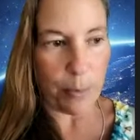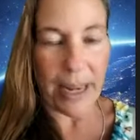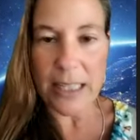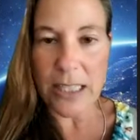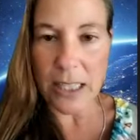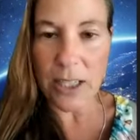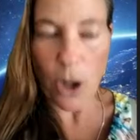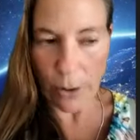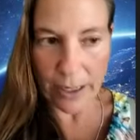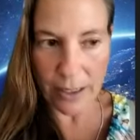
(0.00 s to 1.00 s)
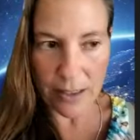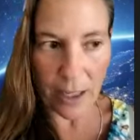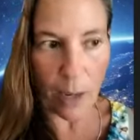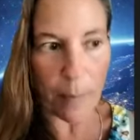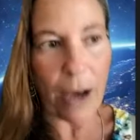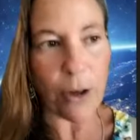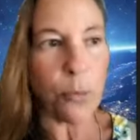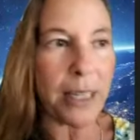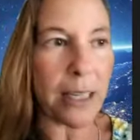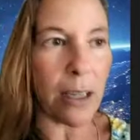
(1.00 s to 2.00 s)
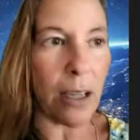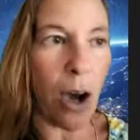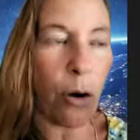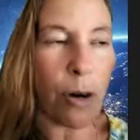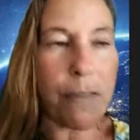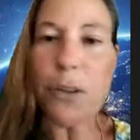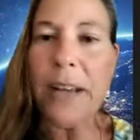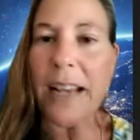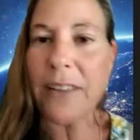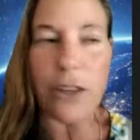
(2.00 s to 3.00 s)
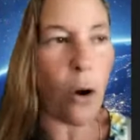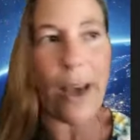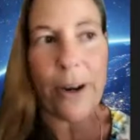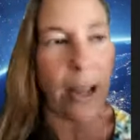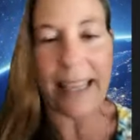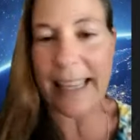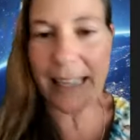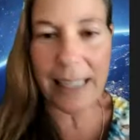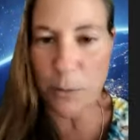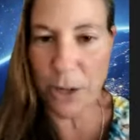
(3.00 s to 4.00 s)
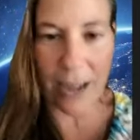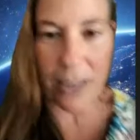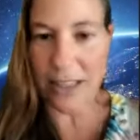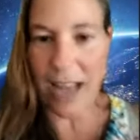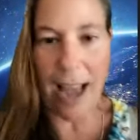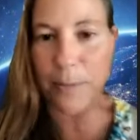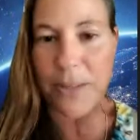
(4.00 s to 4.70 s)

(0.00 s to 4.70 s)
but I did notice like about a week ago or a few days ago, I don't I can't keep track of time.